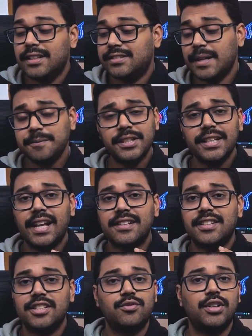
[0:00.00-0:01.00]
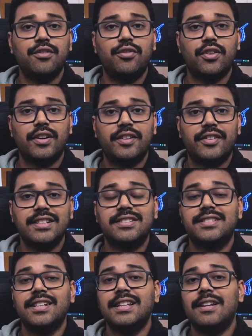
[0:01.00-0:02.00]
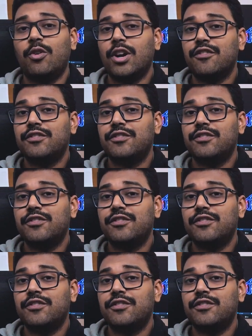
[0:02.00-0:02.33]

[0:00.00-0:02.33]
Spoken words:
The Samsung Galaxy S24 Ultra is still one